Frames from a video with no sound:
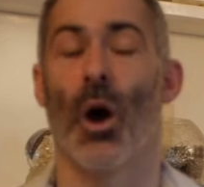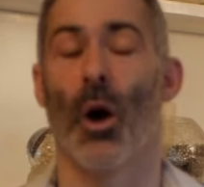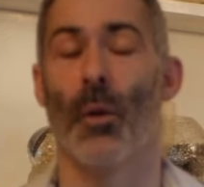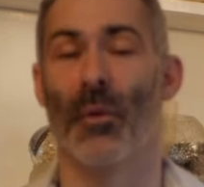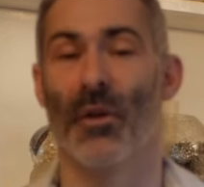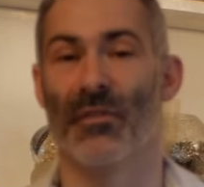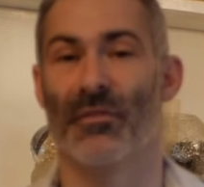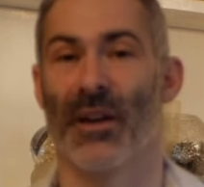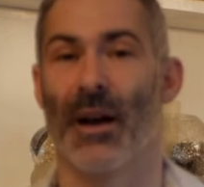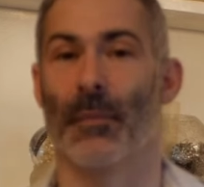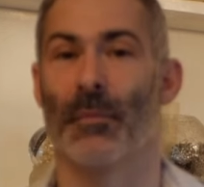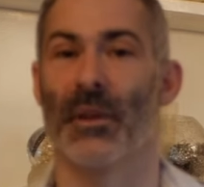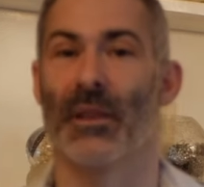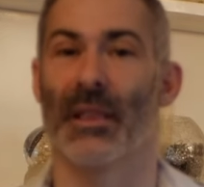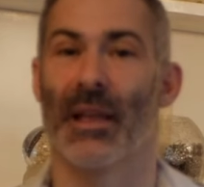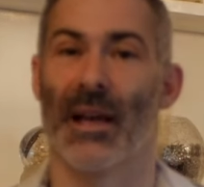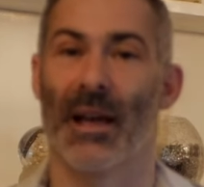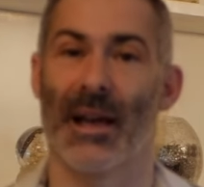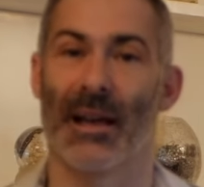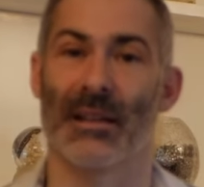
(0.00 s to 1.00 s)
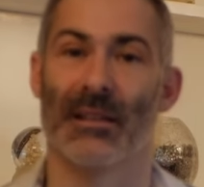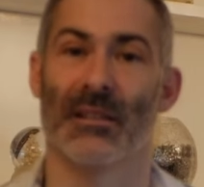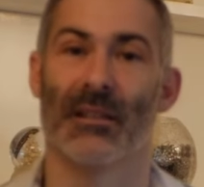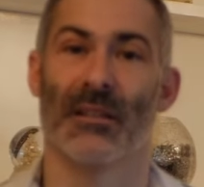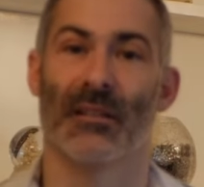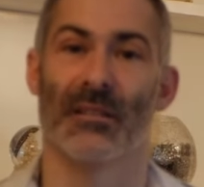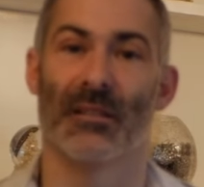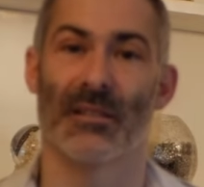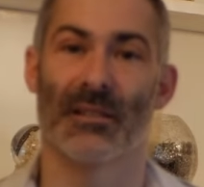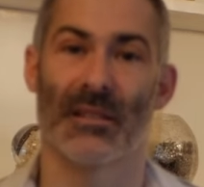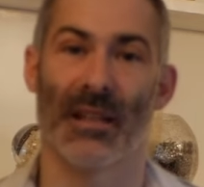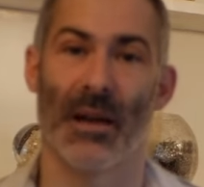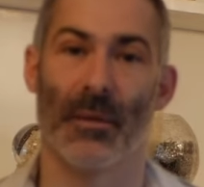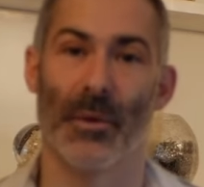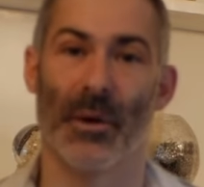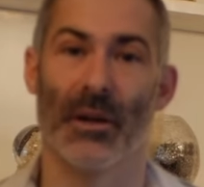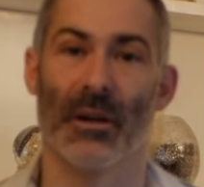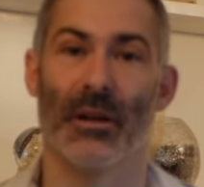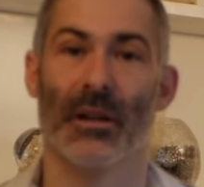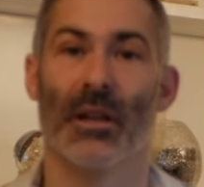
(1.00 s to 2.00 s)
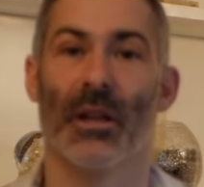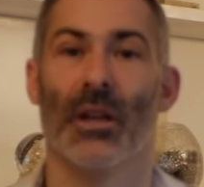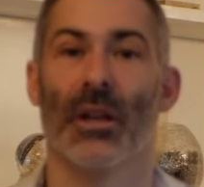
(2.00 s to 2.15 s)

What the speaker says: my family that had stammer.